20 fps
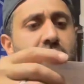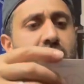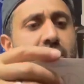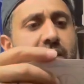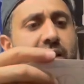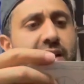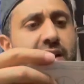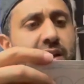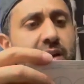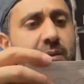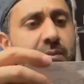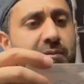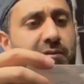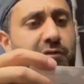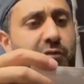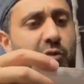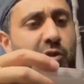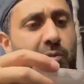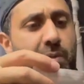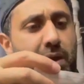
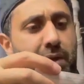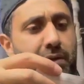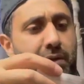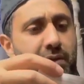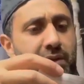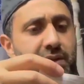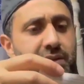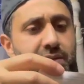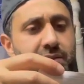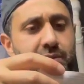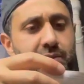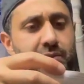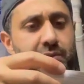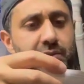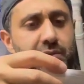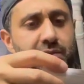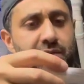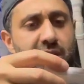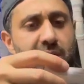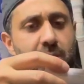
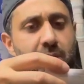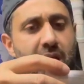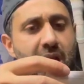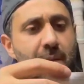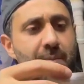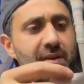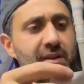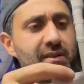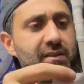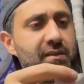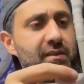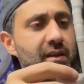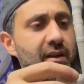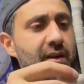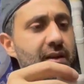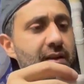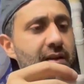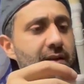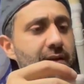4x32 fiber optic sight.